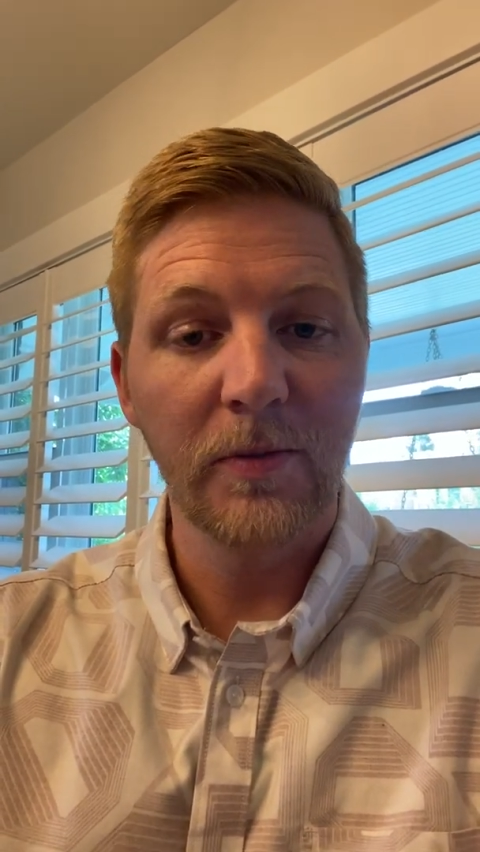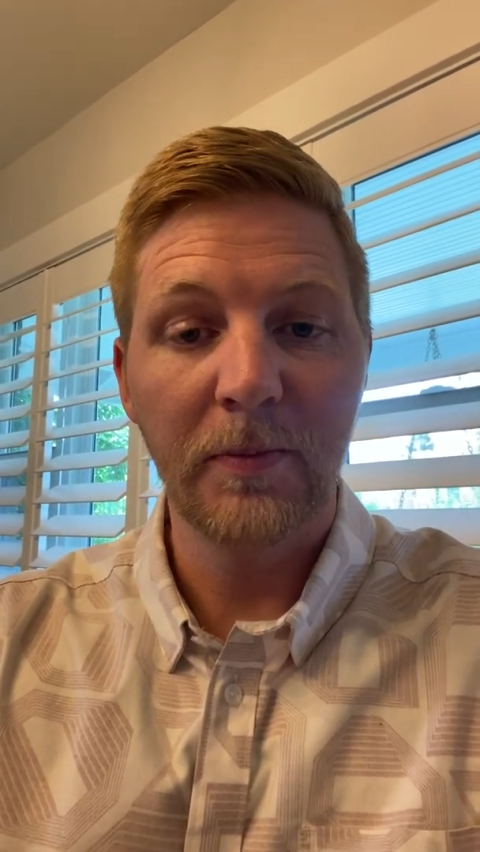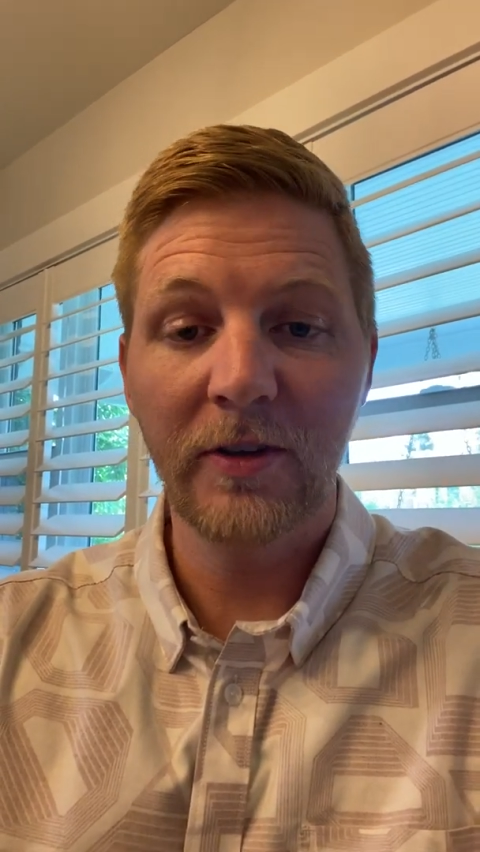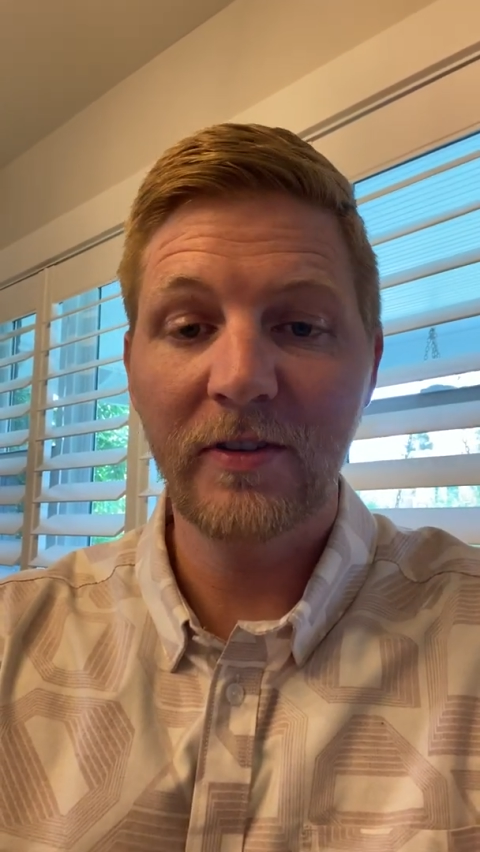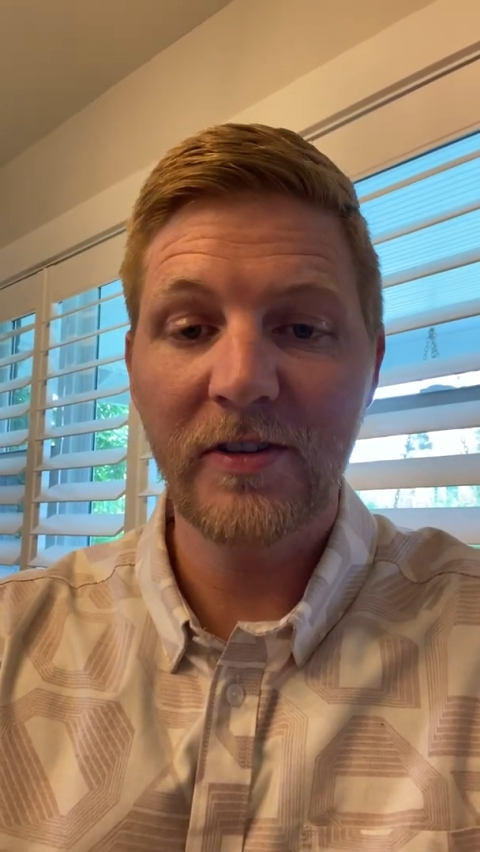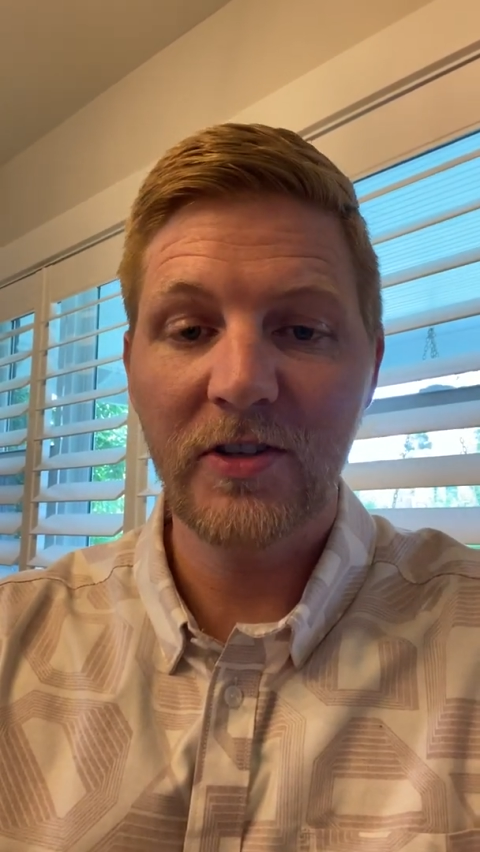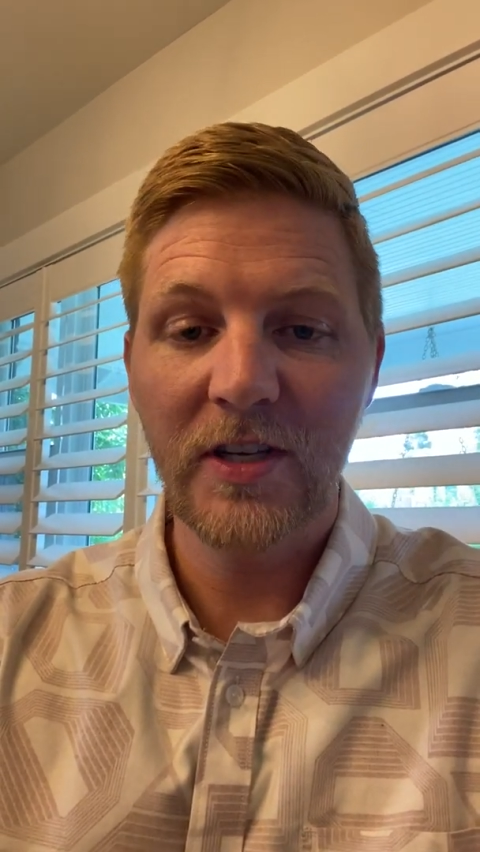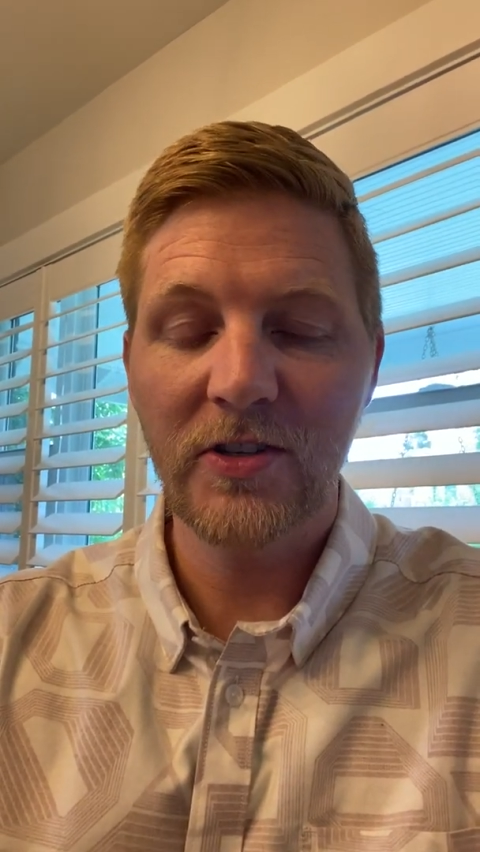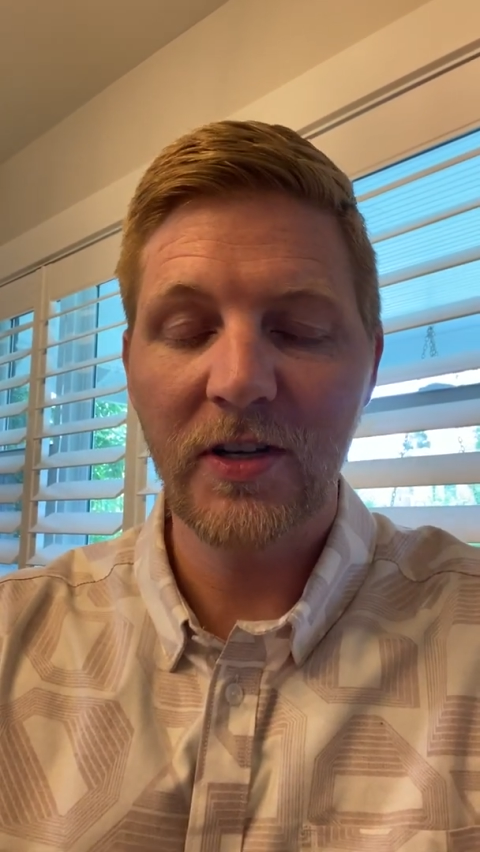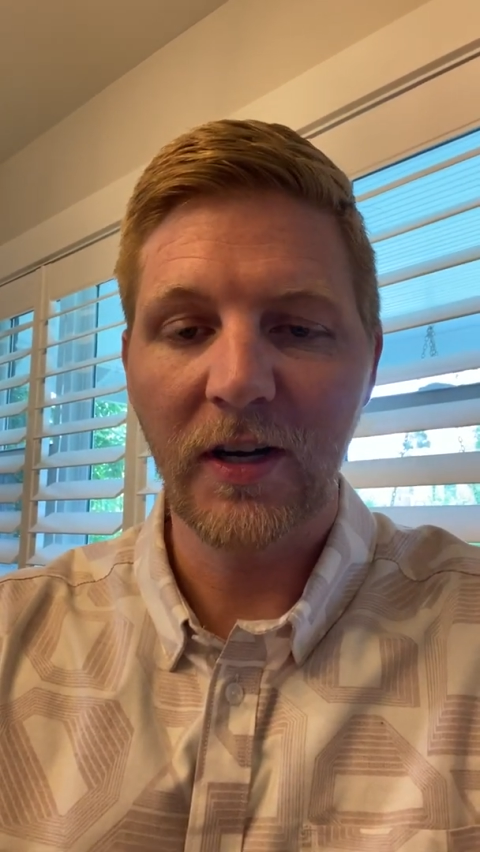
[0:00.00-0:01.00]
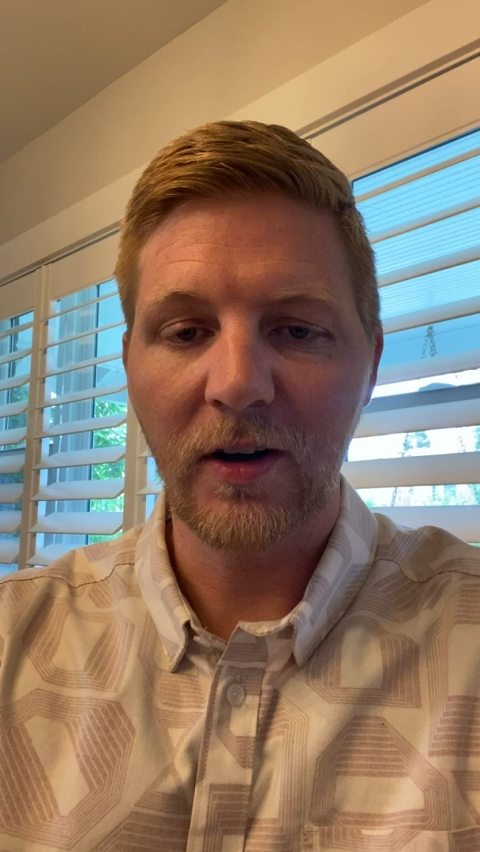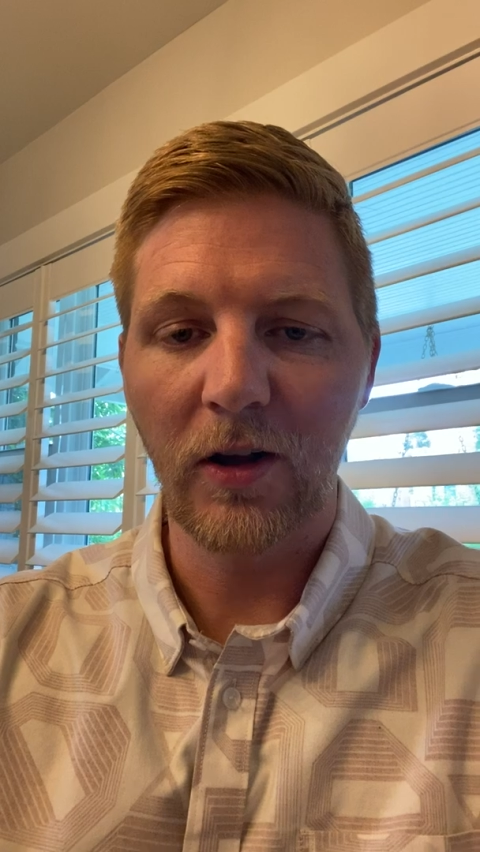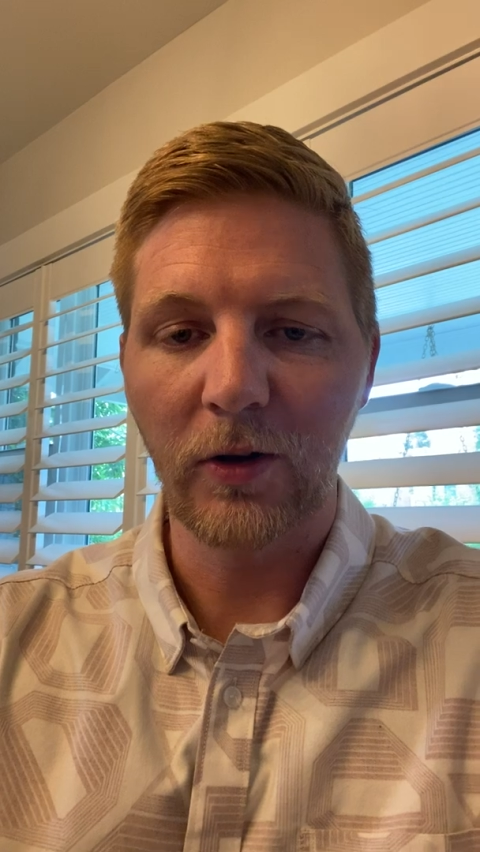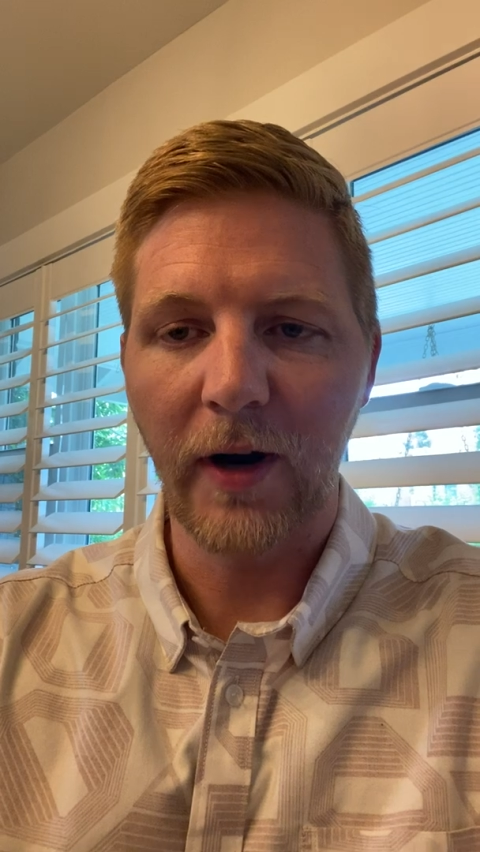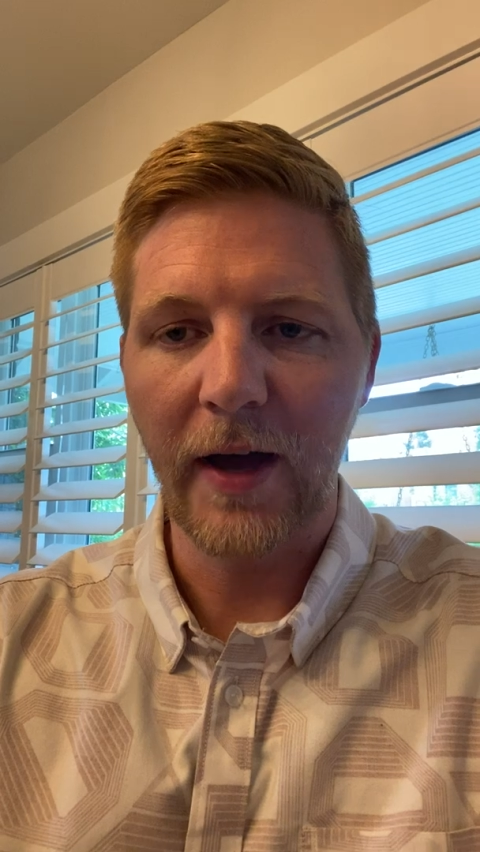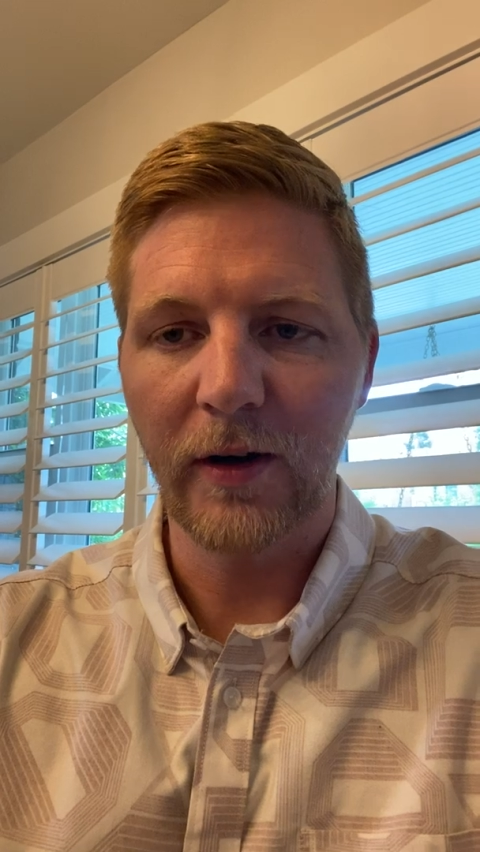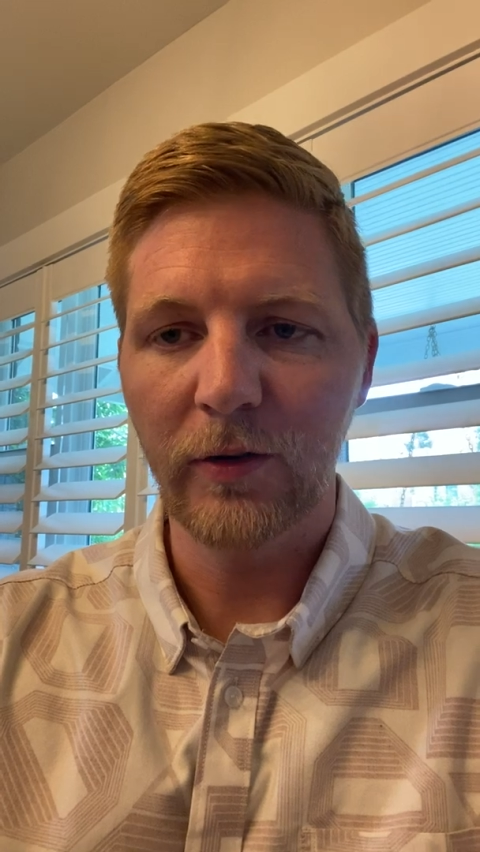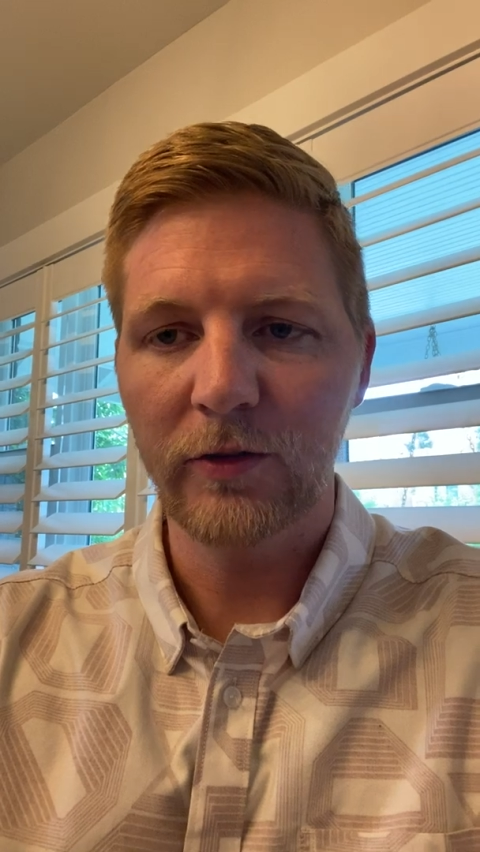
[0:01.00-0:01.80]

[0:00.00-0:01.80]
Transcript: busy season in Colorado.